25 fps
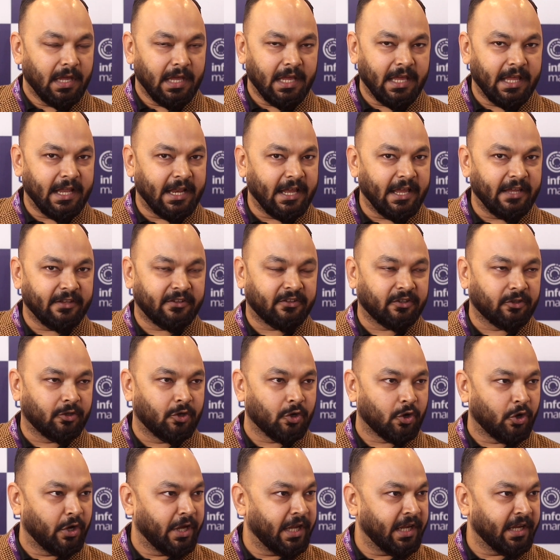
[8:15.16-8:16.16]
it is
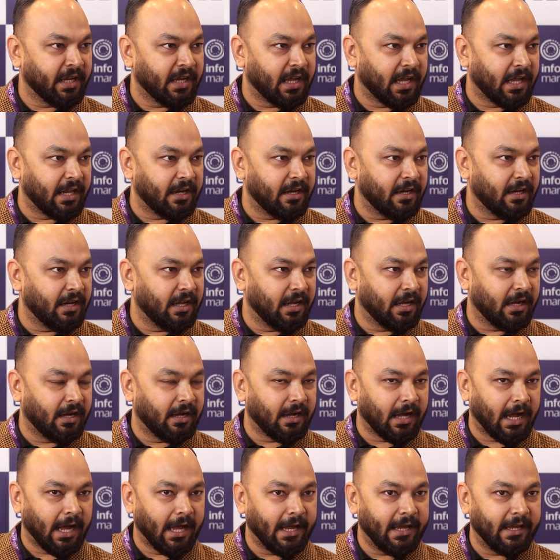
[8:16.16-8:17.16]
growing, and uh,
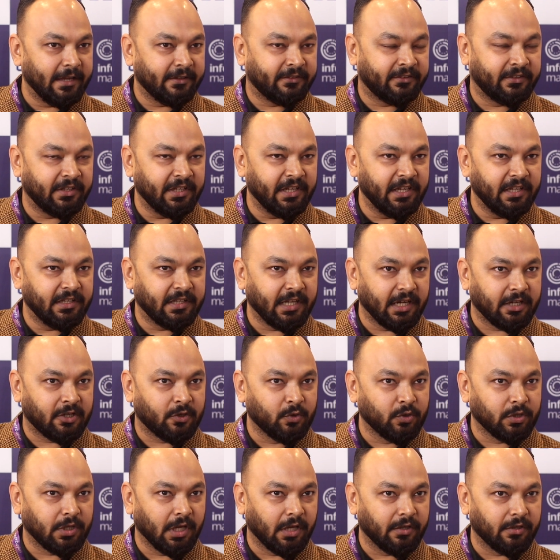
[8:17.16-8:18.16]
I see that
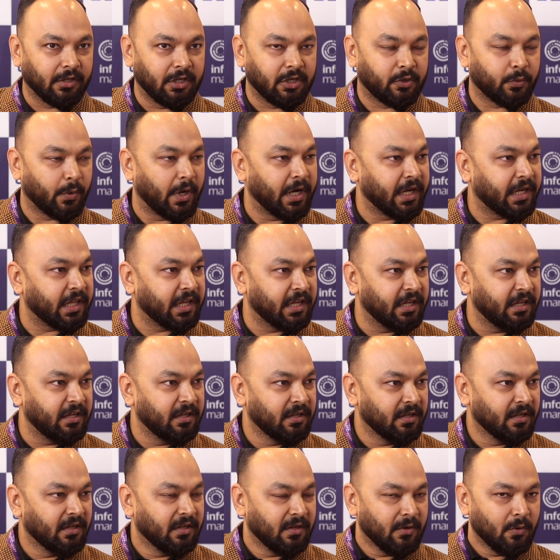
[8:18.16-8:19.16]
2020,
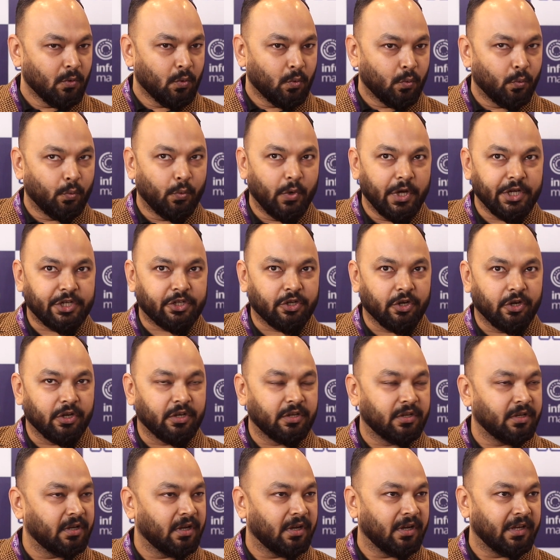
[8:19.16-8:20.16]
we should
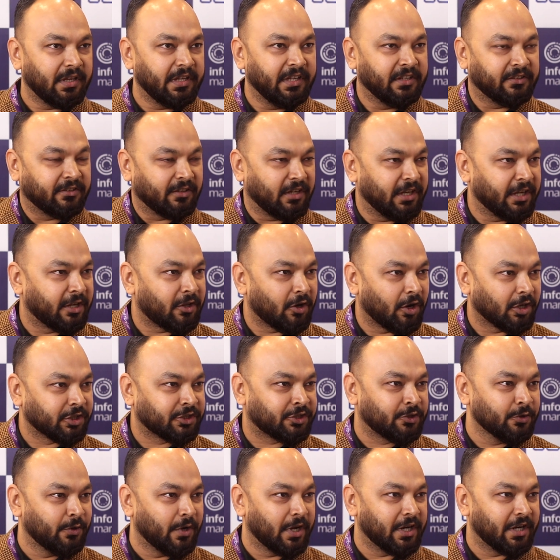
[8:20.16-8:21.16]
easily cross
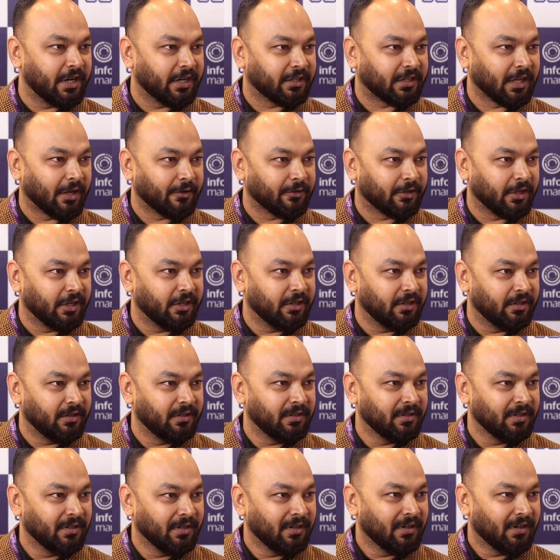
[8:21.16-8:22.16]
200,000
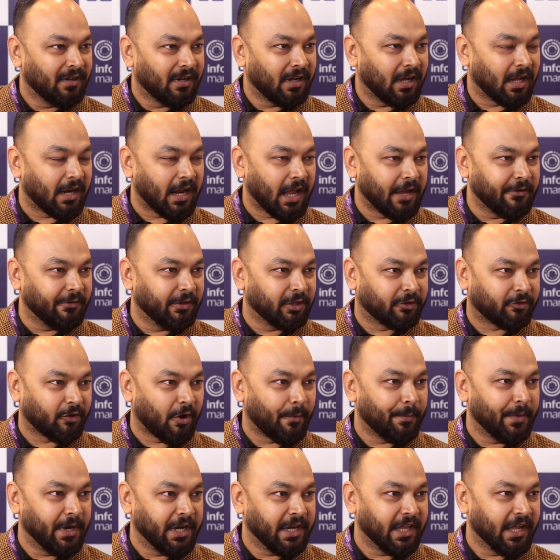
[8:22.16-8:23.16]
arrivals
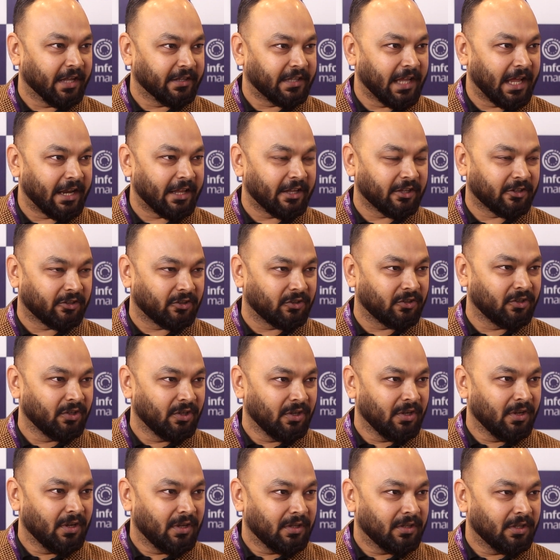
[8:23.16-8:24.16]
from India. That is
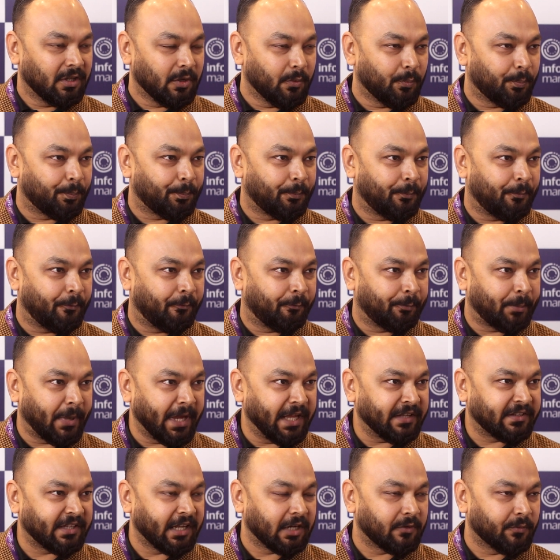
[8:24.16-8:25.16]
the
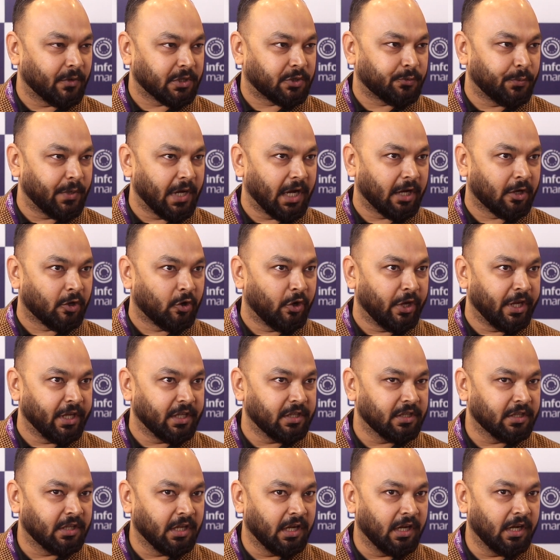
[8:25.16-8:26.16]
pace at which we are growing.
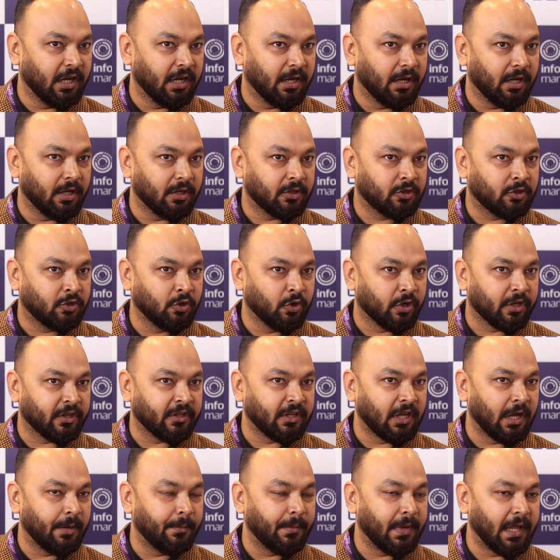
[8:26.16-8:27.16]
The
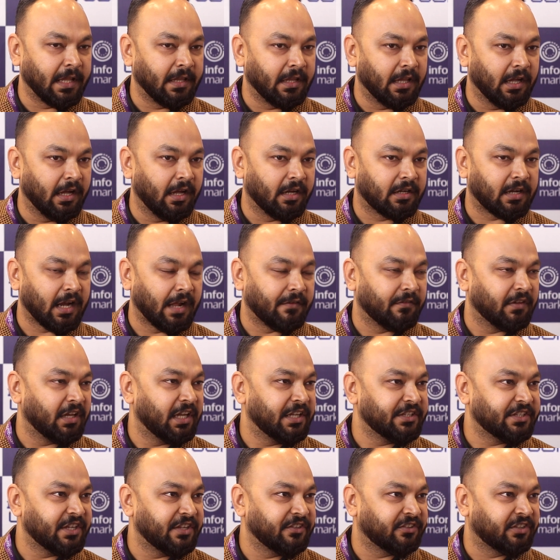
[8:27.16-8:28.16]
tourism and the travel
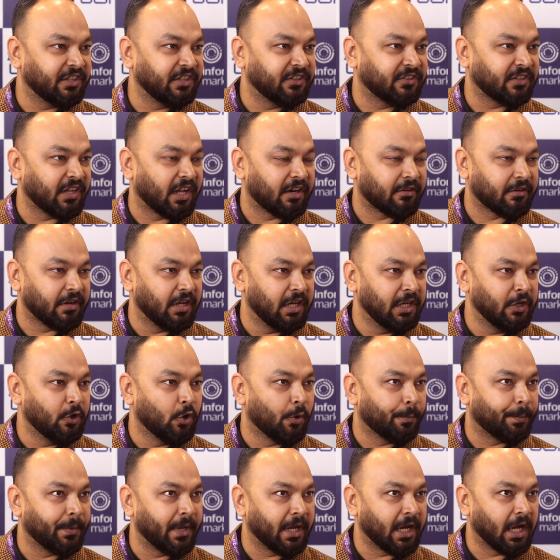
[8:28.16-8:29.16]
agencies are really
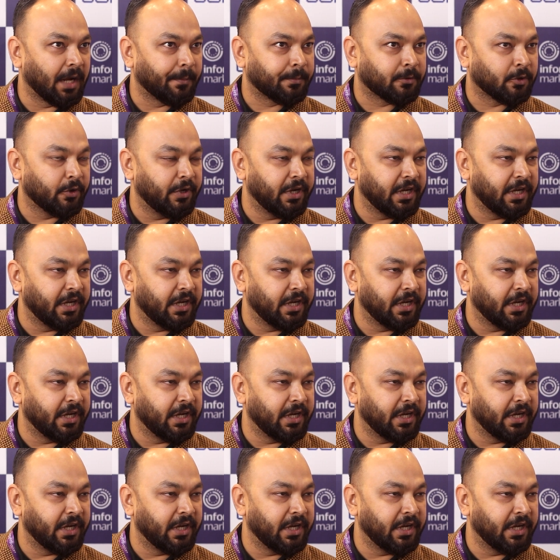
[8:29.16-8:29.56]
opening up to